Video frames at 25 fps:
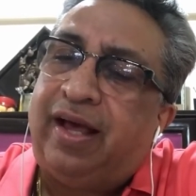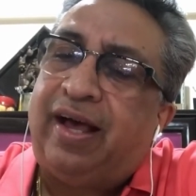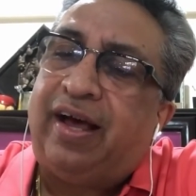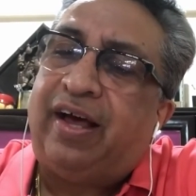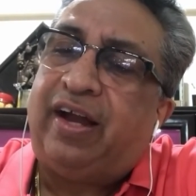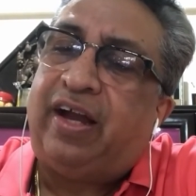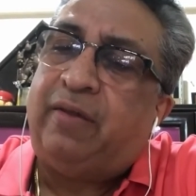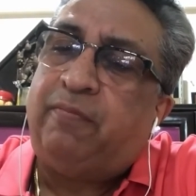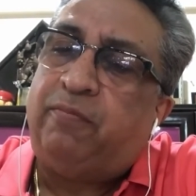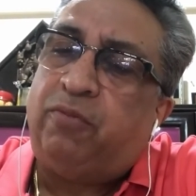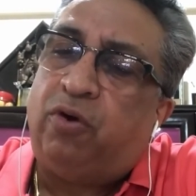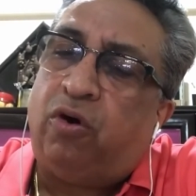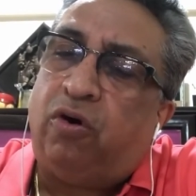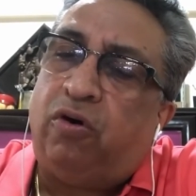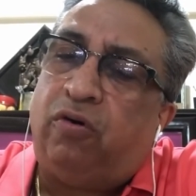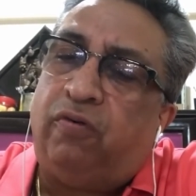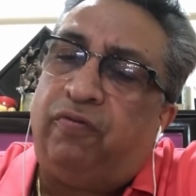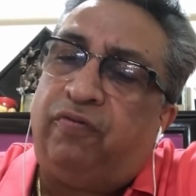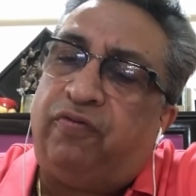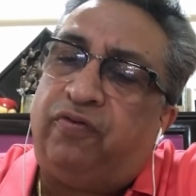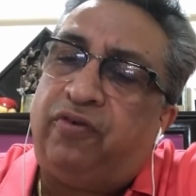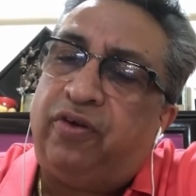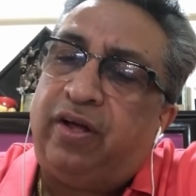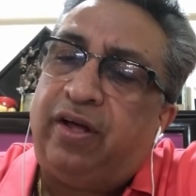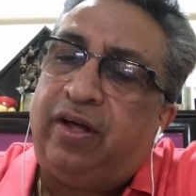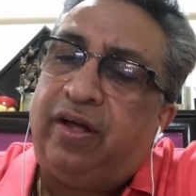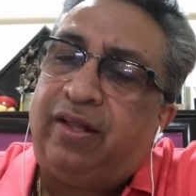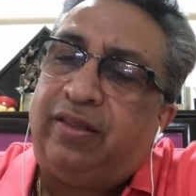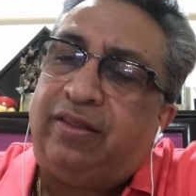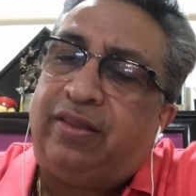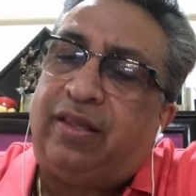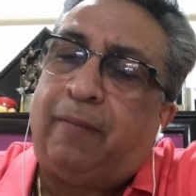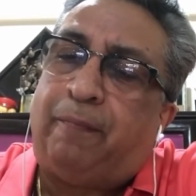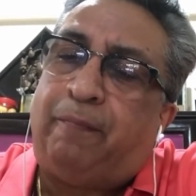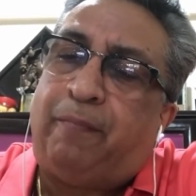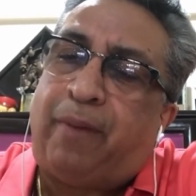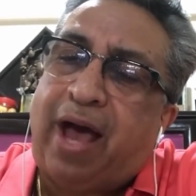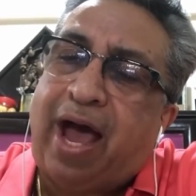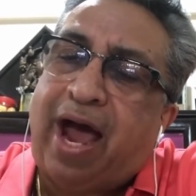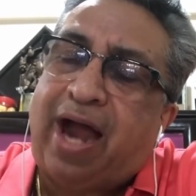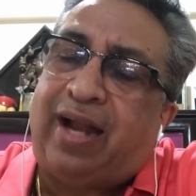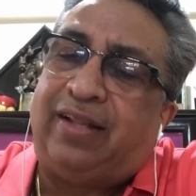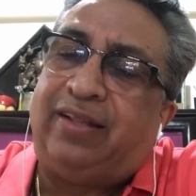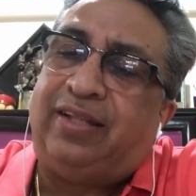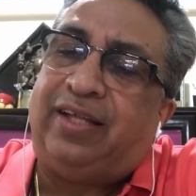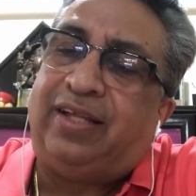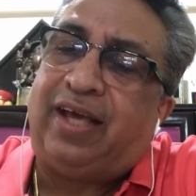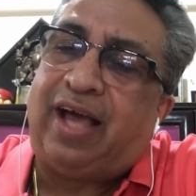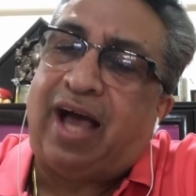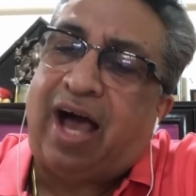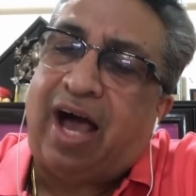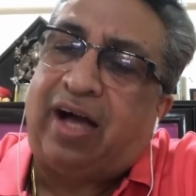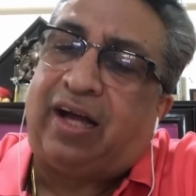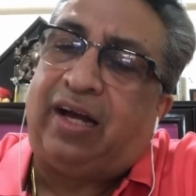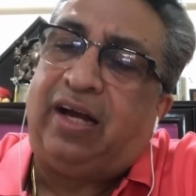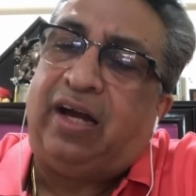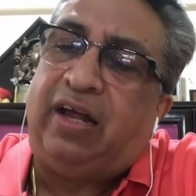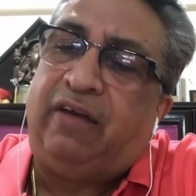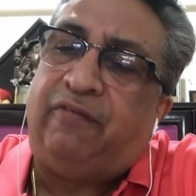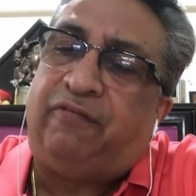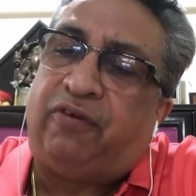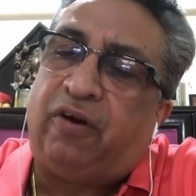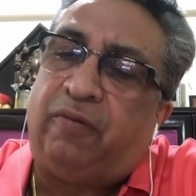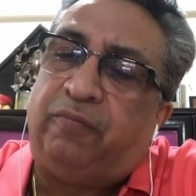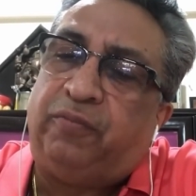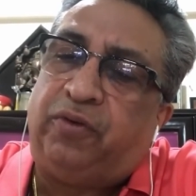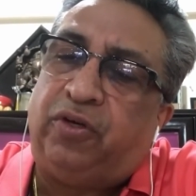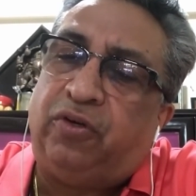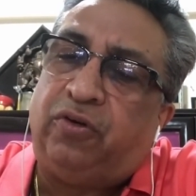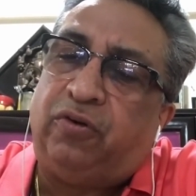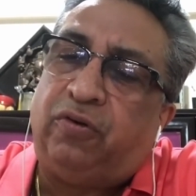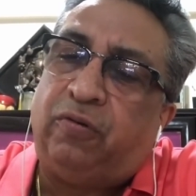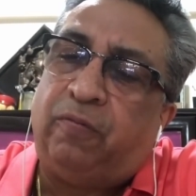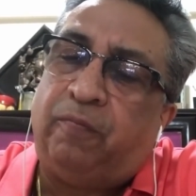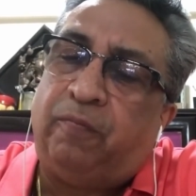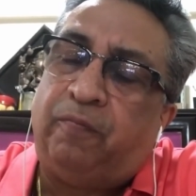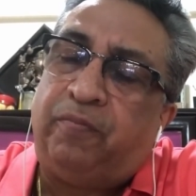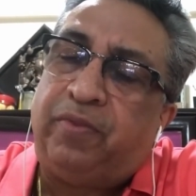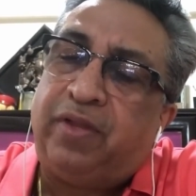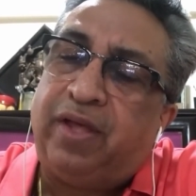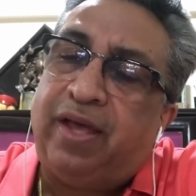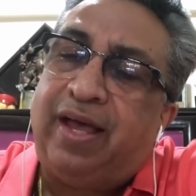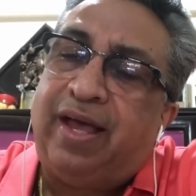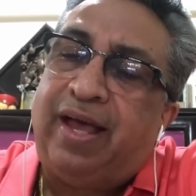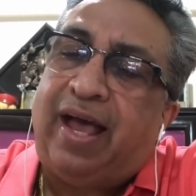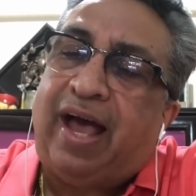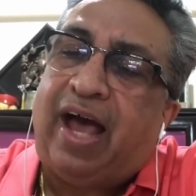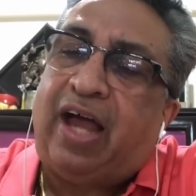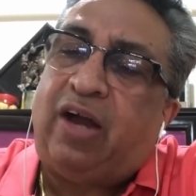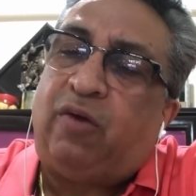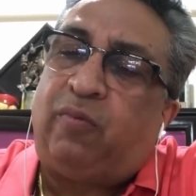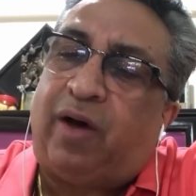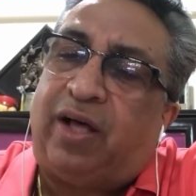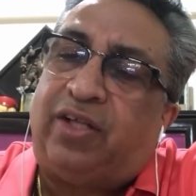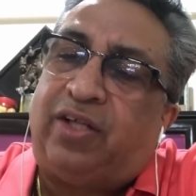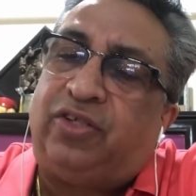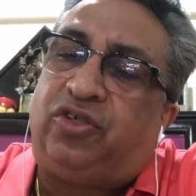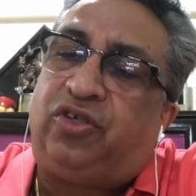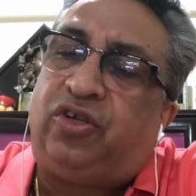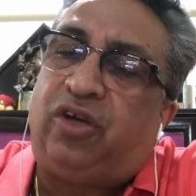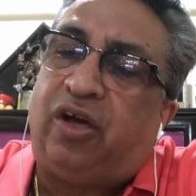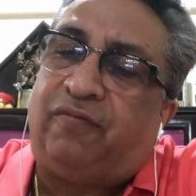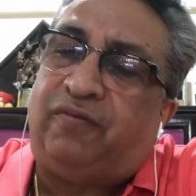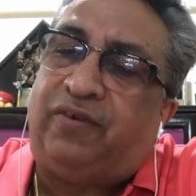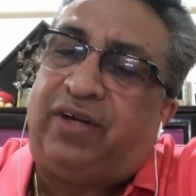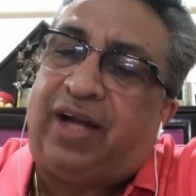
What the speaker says: remove the bad and the ugly from you. And once you have